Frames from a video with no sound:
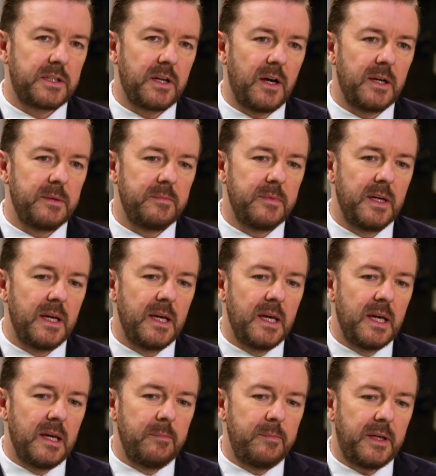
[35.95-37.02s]
time
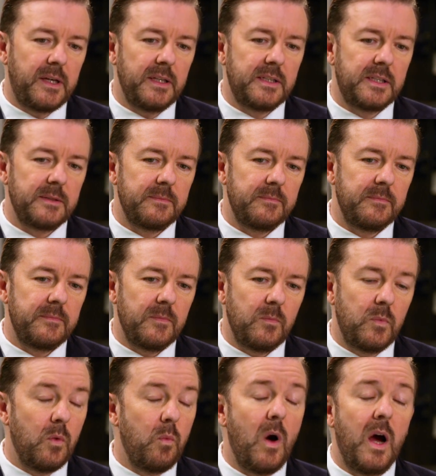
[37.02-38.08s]
because,
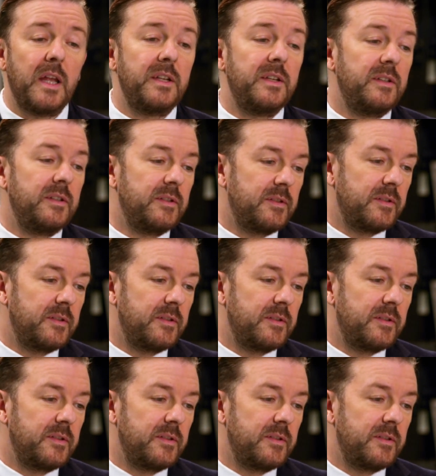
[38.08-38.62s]
well, one,